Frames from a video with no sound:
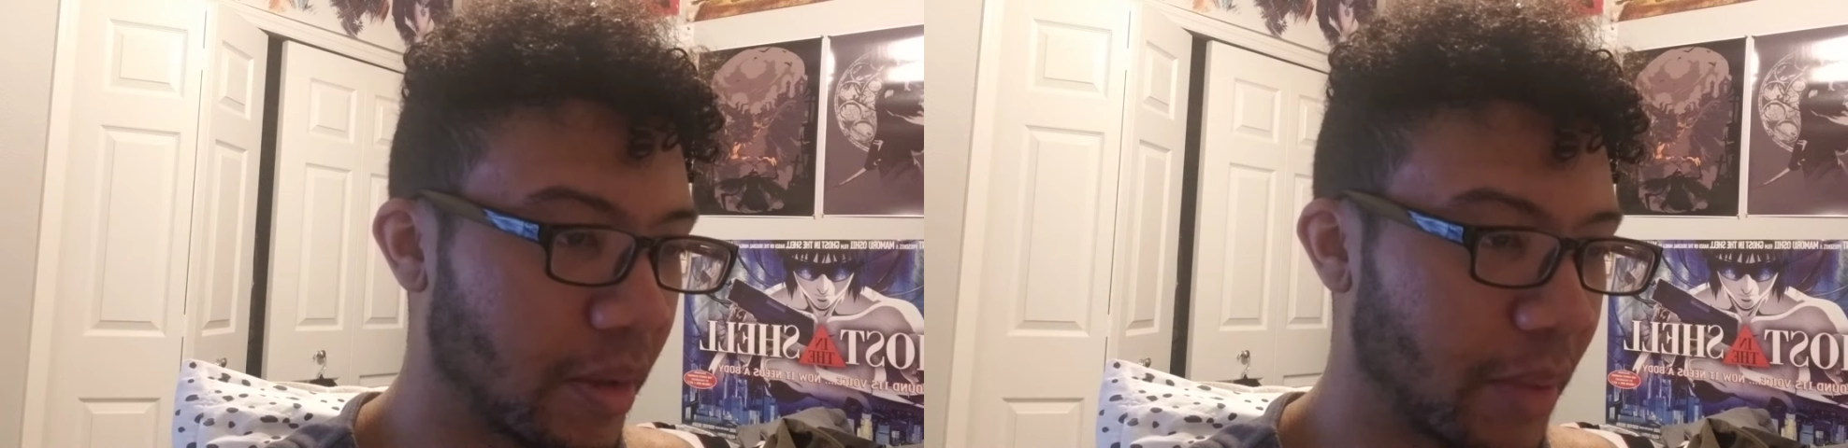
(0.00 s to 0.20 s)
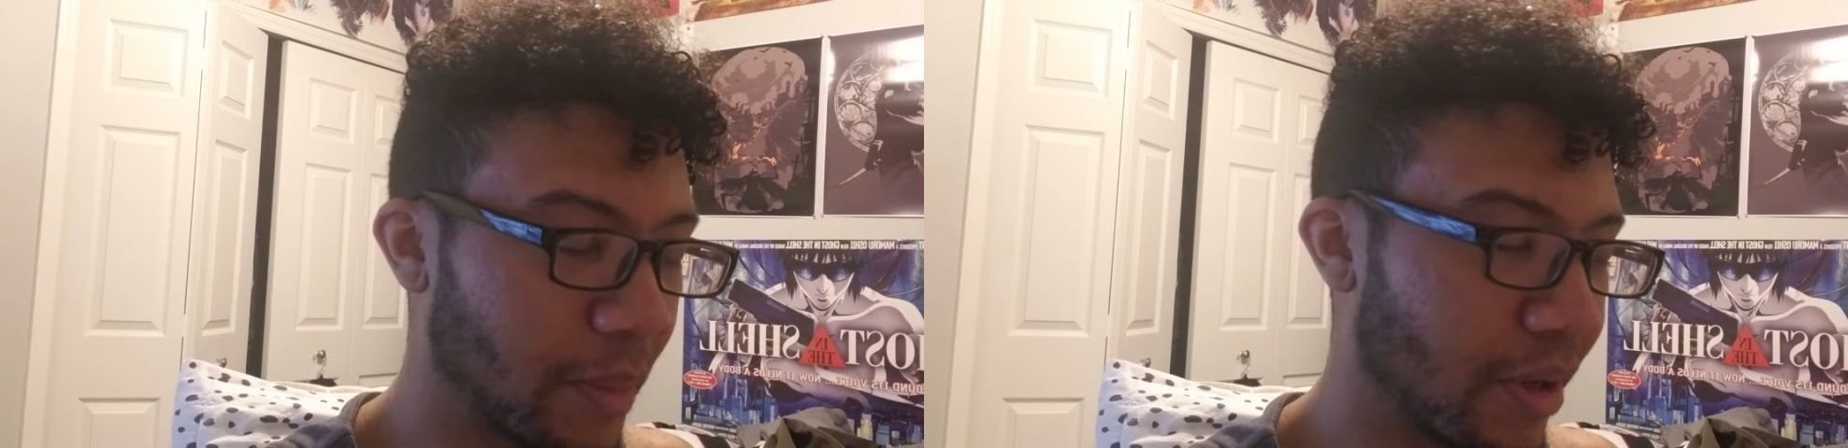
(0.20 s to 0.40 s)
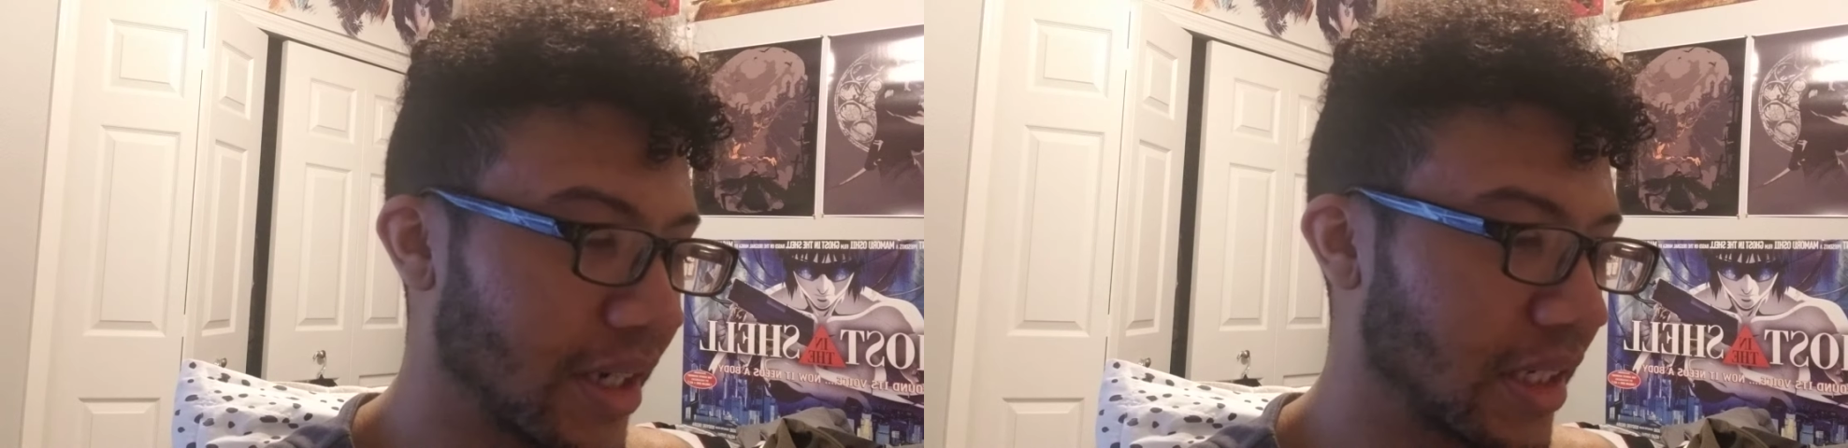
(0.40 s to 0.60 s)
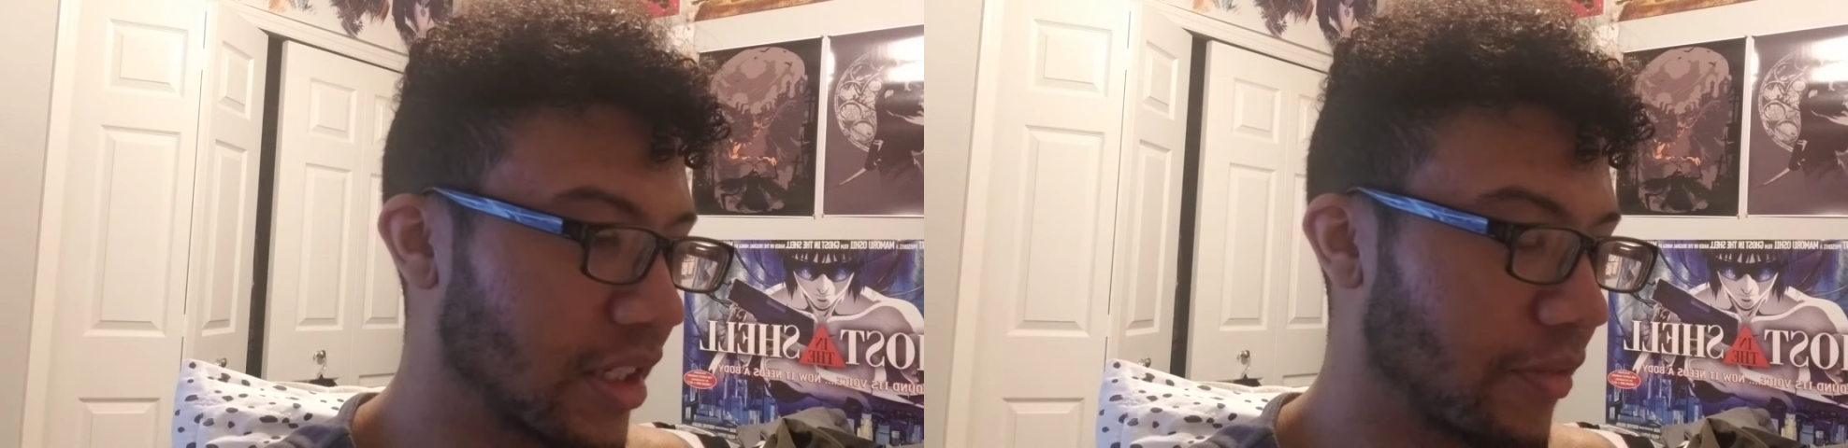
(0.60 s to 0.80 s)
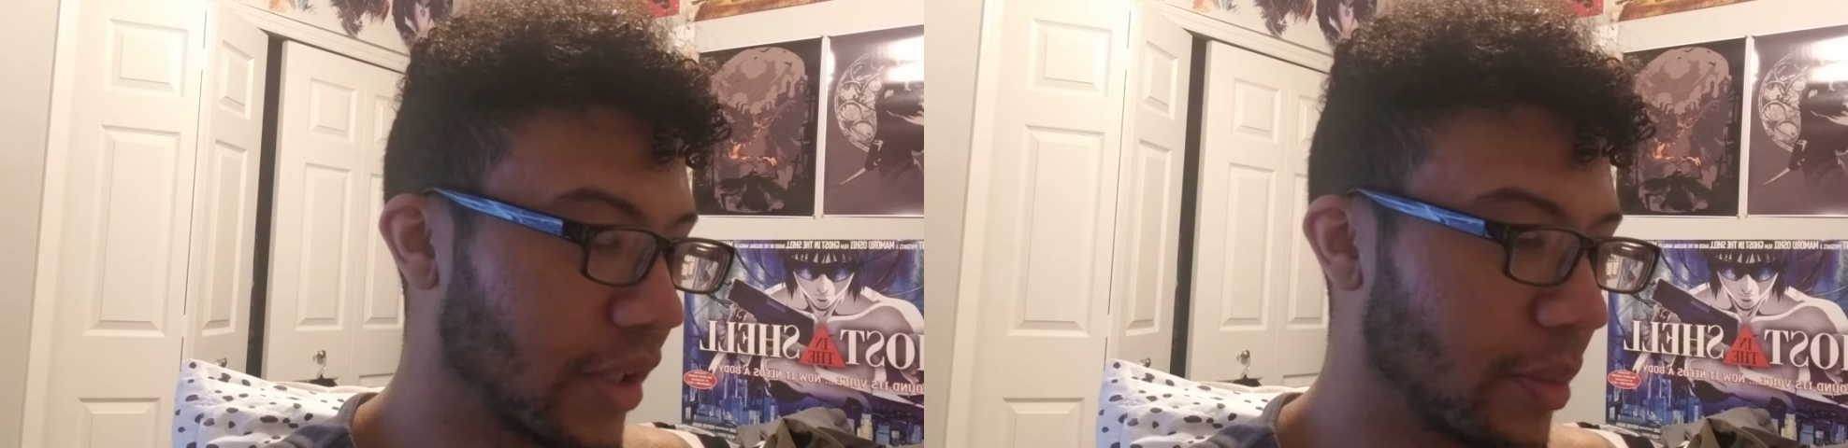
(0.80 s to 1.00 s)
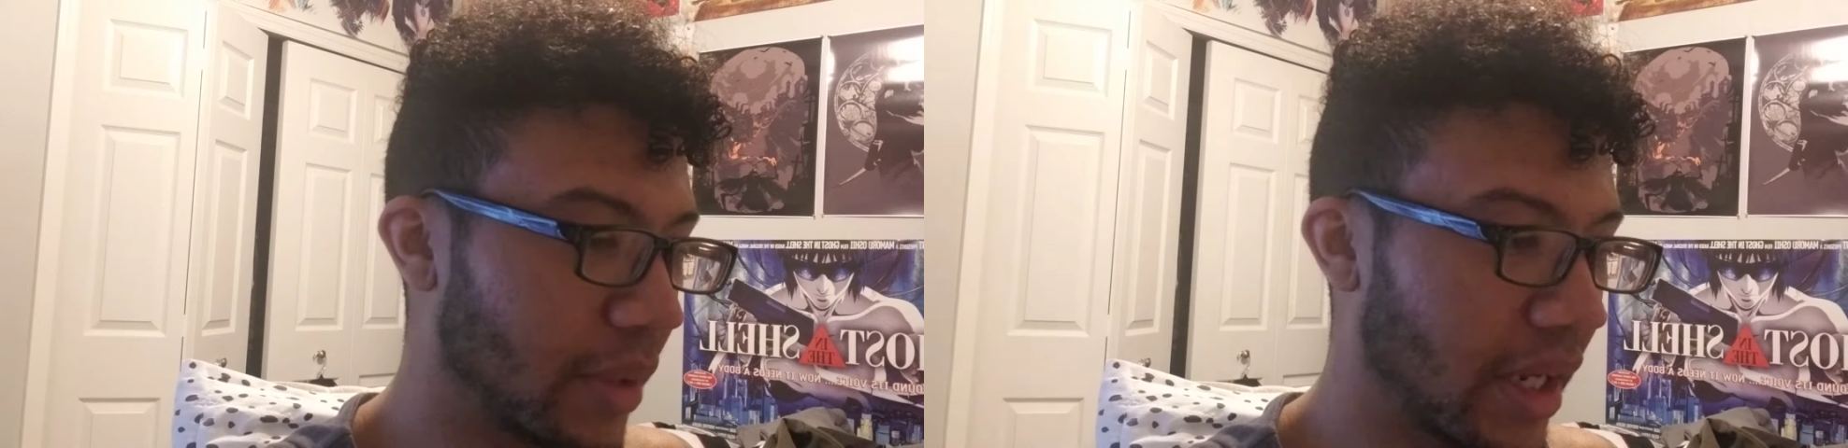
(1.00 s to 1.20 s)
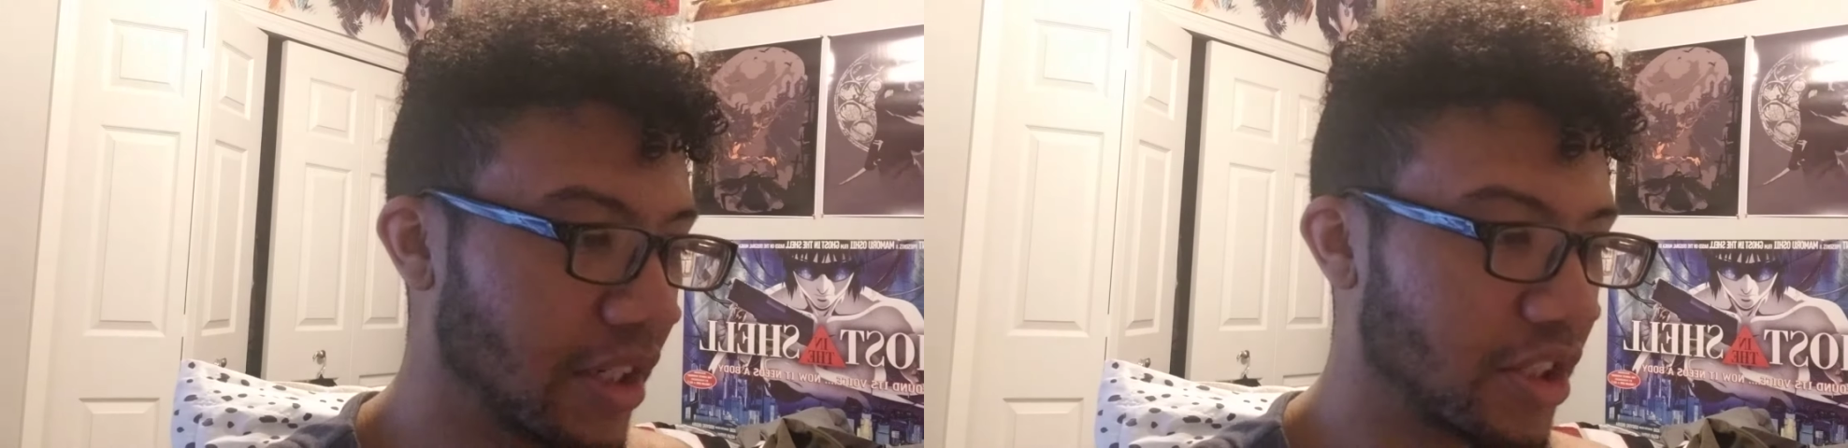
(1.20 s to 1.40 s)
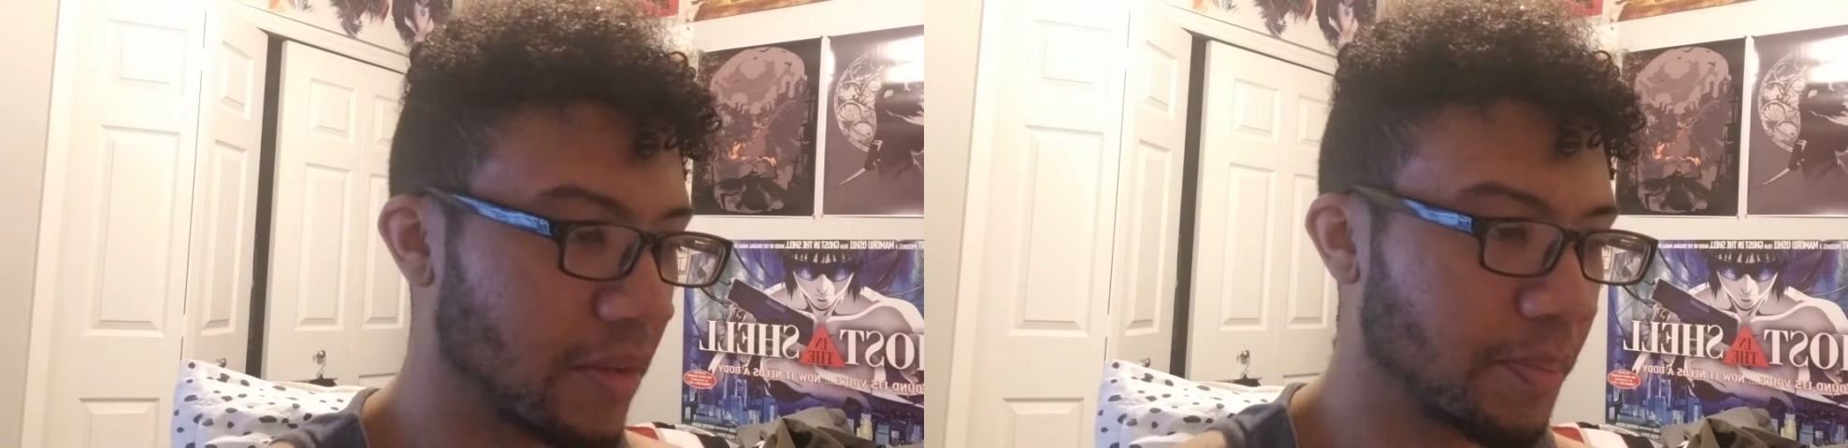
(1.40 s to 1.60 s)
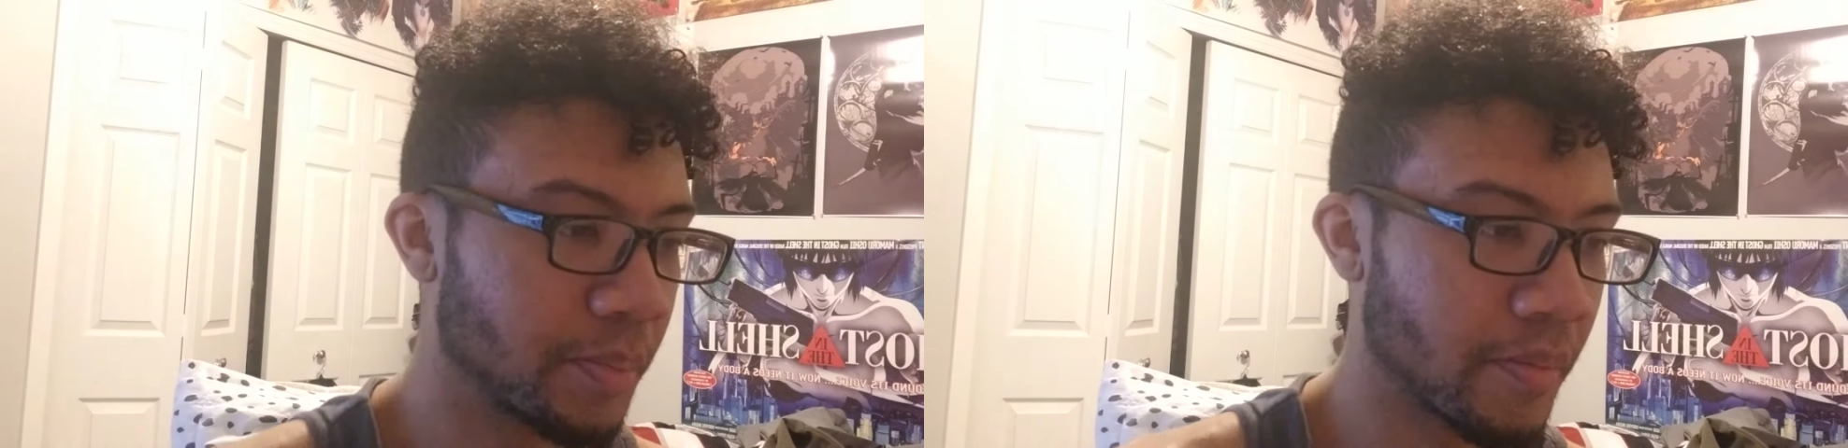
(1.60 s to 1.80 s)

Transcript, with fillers: by process of elimination.